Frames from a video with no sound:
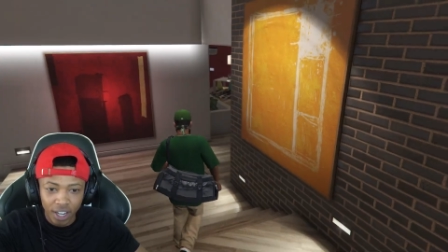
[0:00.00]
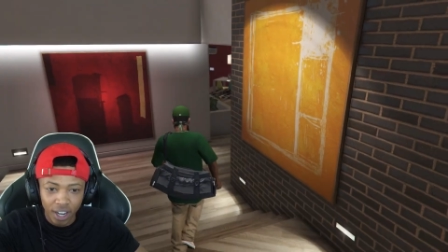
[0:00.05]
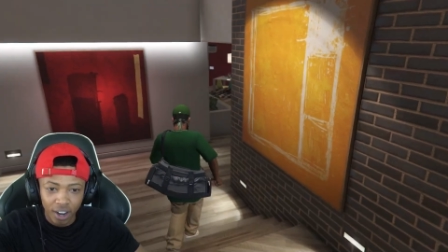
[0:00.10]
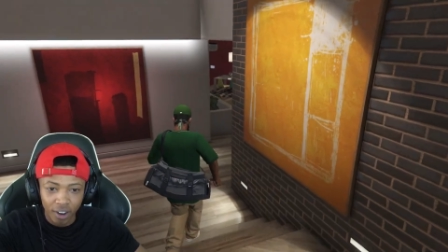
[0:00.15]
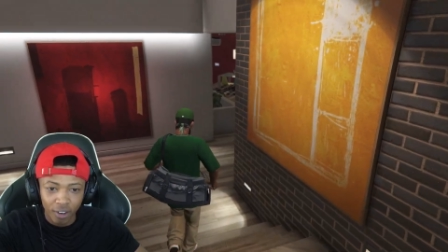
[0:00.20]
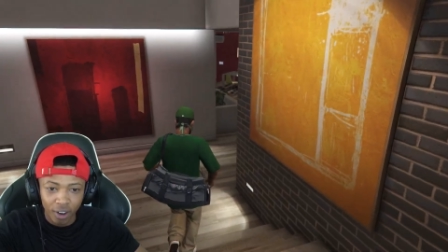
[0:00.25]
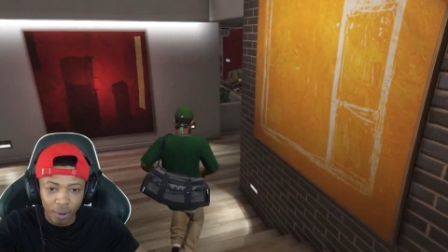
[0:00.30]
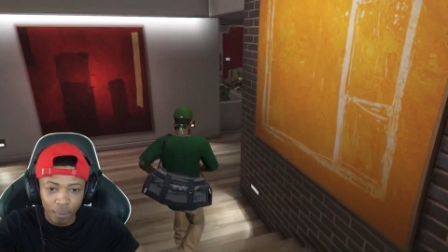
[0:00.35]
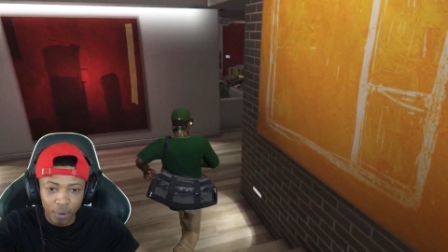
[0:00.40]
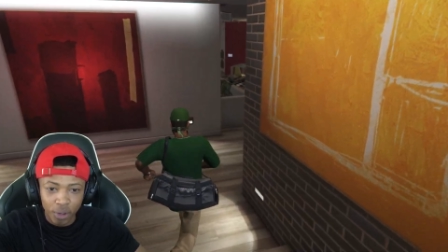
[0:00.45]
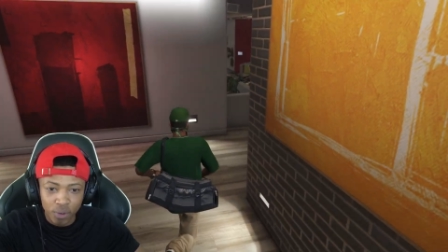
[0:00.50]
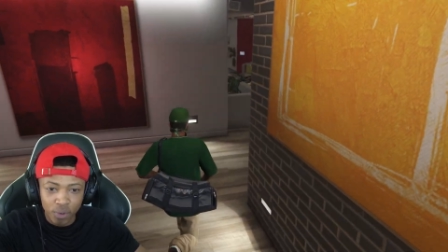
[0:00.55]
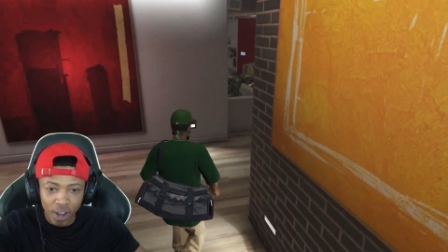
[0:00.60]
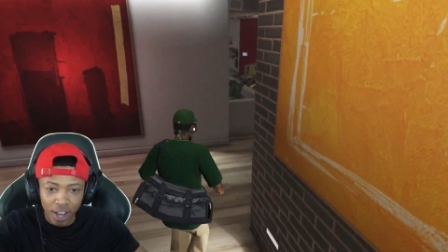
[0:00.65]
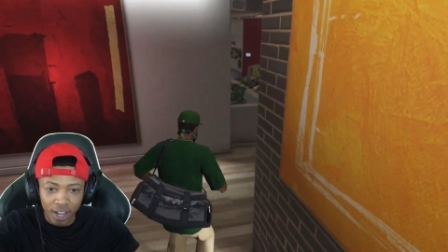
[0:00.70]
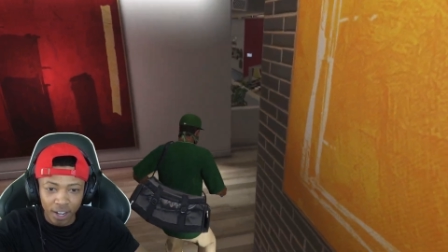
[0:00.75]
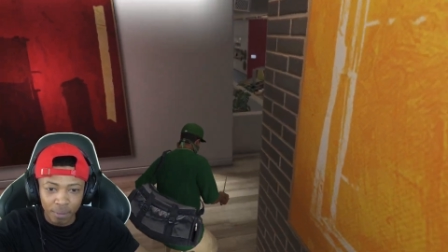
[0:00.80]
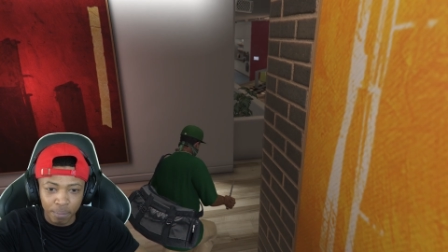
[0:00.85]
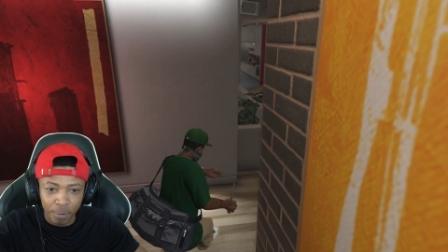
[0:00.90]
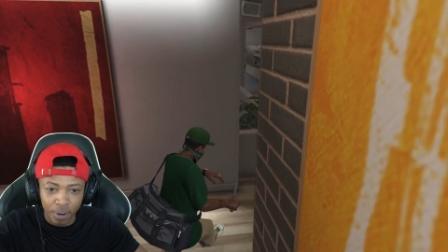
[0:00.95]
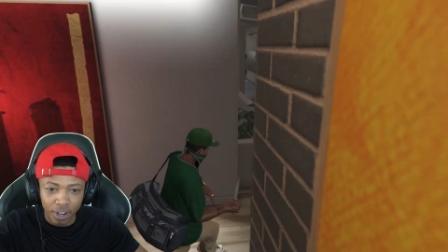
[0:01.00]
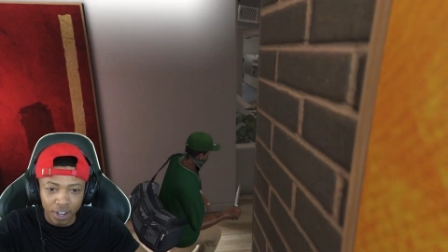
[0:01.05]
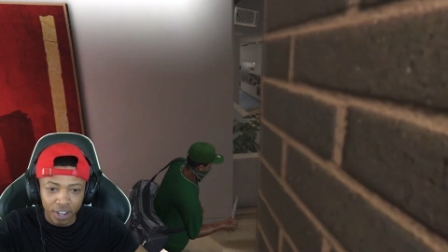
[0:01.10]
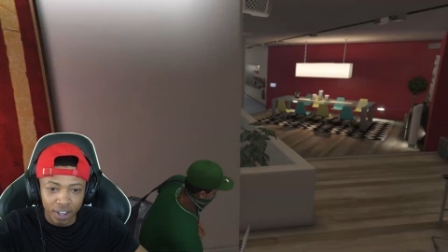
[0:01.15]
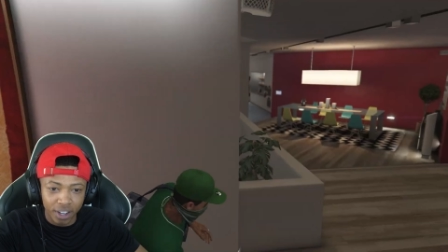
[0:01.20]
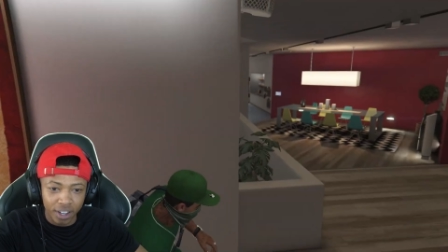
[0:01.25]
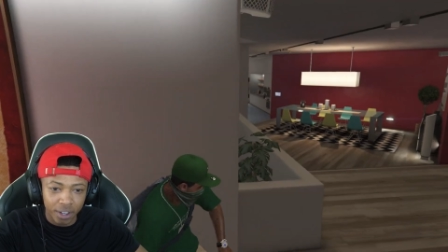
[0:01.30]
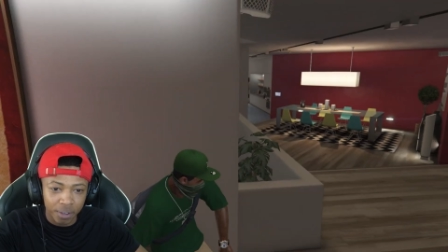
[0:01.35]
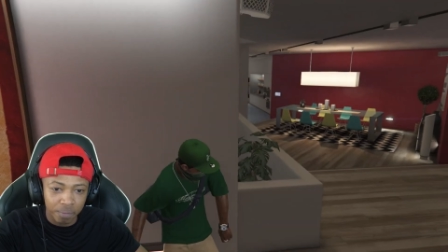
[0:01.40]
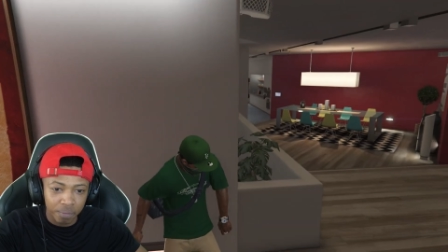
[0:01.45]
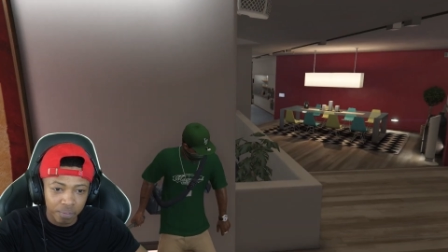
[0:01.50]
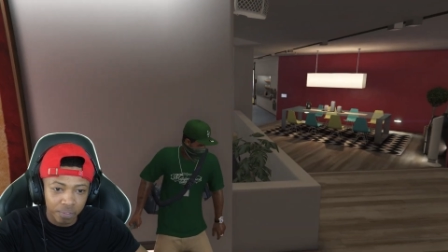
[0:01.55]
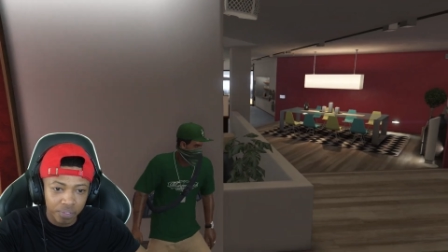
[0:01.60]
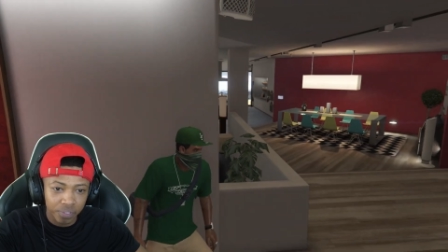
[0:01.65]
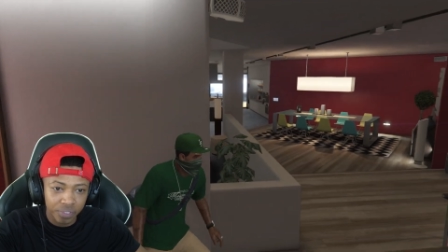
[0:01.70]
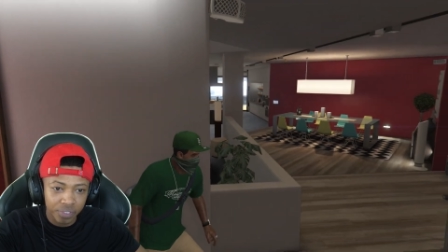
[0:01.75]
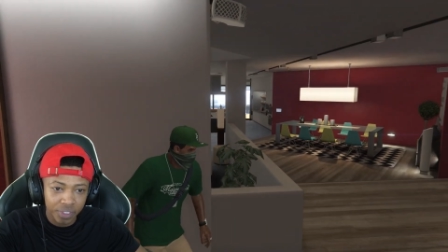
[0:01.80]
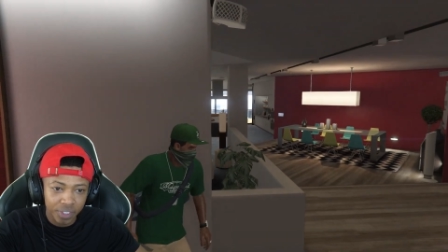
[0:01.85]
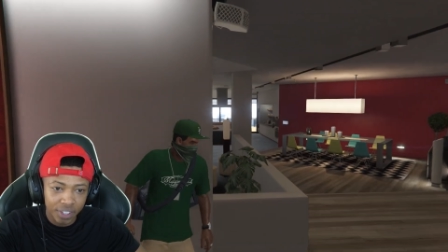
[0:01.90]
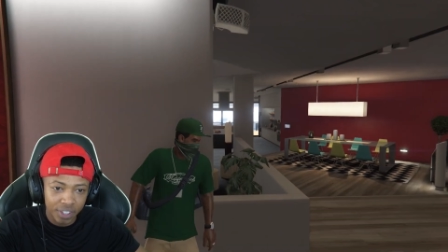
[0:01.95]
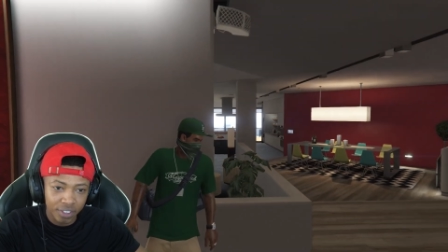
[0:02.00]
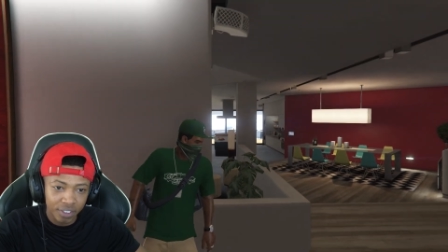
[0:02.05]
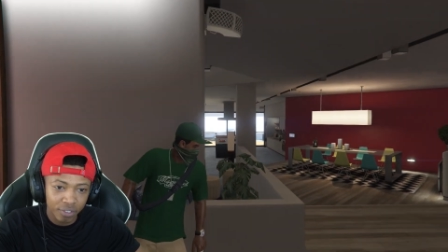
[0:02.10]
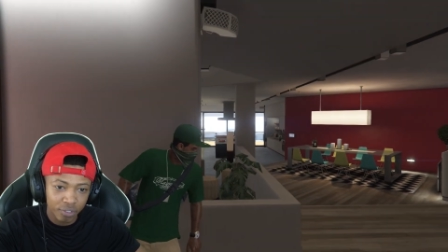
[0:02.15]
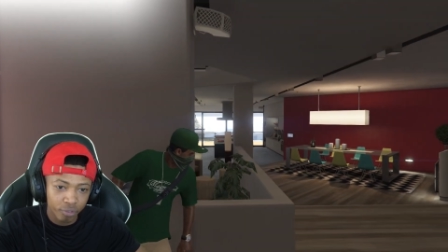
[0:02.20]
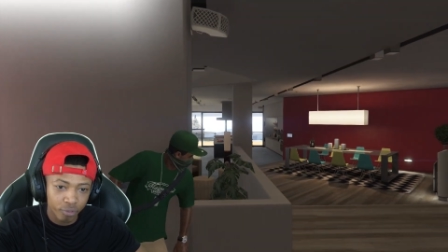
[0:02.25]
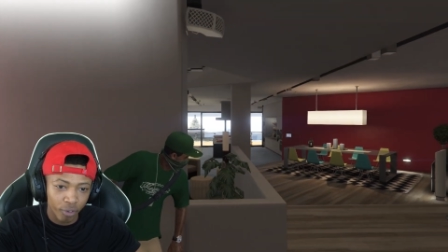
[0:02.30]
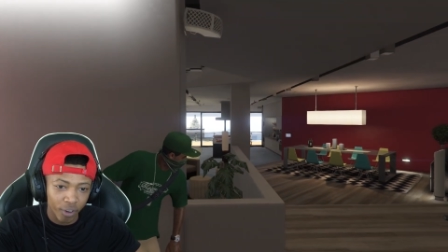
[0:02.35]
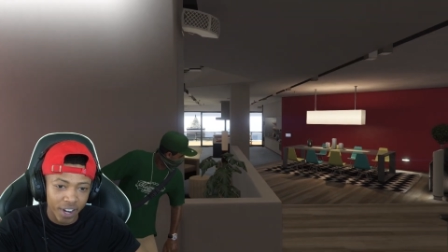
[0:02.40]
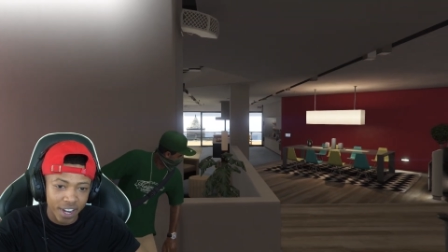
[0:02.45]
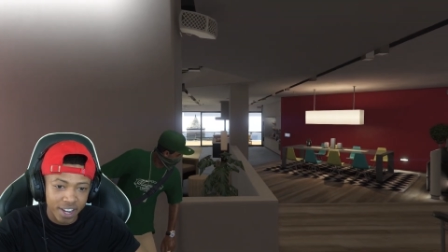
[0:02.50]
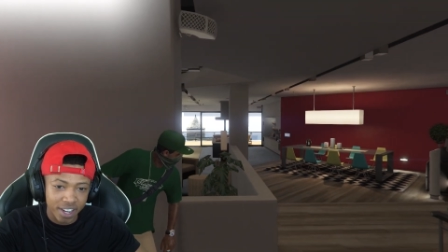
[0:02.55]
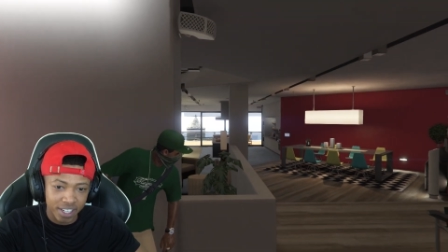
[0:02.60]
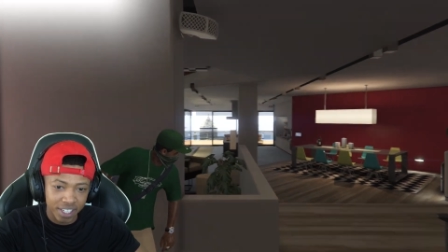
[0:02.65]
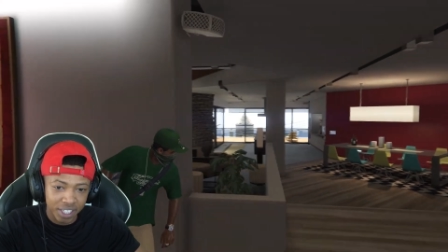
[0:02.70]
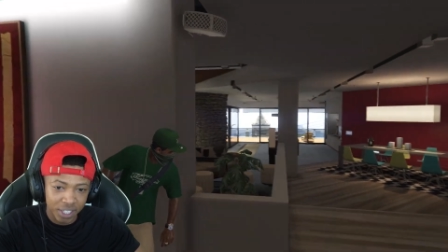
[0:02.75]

All right, where you at, um, uh, Frank?